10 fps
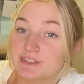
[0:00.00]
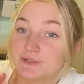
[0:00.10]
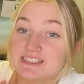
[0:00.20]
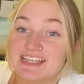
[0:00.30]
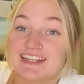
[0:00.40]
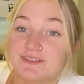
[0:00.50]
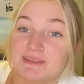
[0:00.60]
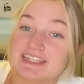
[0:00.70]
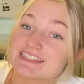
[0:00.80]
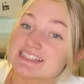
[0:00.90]
so excited
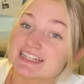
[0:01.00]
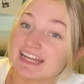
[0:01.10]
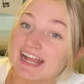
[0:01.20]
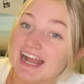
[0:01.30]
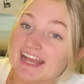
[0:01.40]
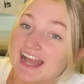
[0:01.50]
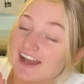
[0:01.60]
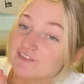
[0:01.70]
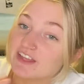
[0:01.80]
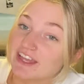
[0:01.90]
because today I
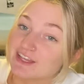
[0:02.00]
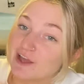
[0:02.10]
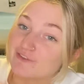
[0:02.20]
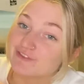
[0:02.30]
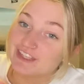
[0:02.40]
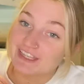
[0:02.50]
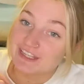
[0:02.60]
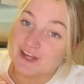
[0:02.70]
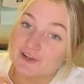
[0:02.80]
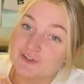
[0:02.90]
have a
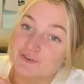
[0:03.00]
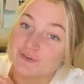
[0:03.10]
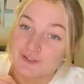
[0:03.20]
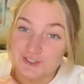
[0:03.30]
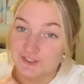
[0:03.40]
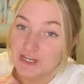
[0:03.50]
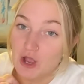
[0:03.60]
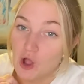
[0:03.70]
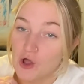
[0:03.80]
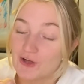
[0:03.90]
vegan grocery
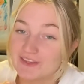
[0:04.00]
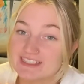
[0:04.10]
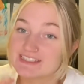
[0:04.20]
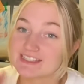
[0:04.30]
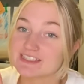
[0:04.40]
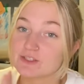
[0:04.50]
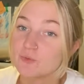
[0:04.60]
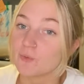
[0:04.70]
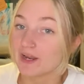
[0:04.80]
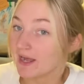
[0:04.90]
haul. This is
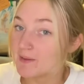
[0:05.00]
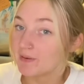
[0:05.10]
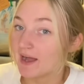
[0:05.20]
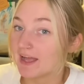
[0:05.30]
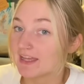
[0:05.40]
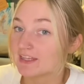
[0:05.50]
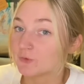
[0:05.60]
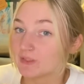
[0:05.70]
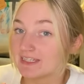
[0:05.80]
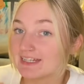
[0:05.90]
what I buy in a
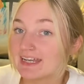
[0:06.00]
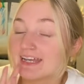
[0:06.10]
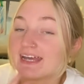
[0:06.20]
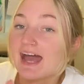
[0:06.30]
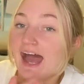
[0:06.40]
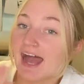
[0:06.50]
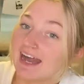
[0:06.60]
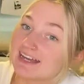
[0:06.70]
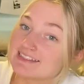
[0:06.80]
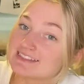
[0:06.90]
week
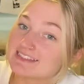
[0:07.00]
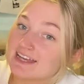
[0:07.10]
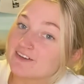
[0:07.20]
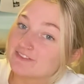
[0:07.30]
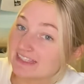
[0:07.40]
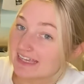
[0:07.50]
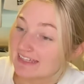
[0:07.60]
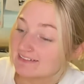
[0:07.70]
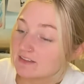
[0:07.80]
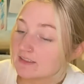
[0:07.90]
as a
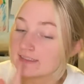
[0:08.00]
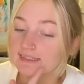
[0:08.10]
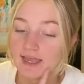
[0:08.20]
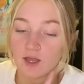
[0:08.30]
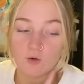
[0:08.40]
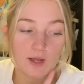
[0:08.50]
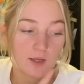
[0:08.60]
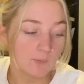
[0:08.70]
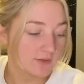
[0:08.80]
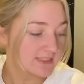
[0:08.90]
vegan. Now, I
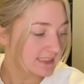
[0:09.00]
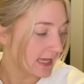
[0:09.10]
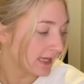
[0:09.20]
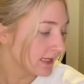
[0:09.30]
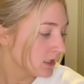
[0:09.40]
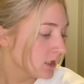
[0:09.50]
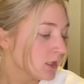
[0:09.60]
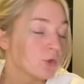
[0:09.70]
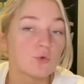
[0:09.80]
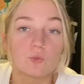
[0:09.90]
will say
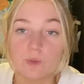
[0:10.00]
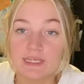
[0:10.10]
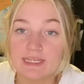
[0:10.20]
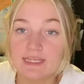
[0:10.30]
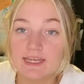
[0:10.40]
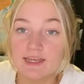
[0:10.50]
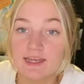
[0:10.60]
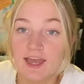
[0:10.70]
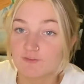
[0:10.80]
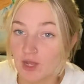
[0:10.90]
we
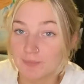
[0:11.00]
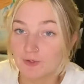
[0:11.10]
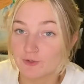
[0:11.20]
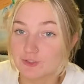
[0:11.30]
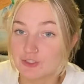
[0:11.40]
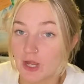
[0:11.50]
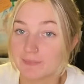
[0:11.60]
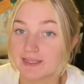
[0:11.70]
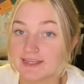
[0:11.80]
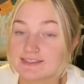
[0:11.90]
have not been grocery
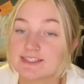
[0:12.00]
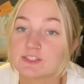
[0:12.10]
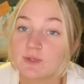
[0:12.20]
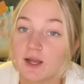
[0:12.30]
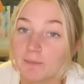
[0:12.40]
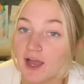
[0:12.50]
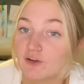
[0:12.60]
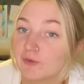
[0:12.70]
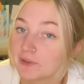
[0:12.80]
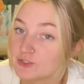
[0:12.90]
shopping since we got back
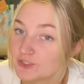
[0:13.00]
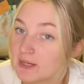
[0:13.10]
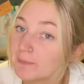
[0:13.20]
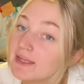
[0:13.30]
from our trip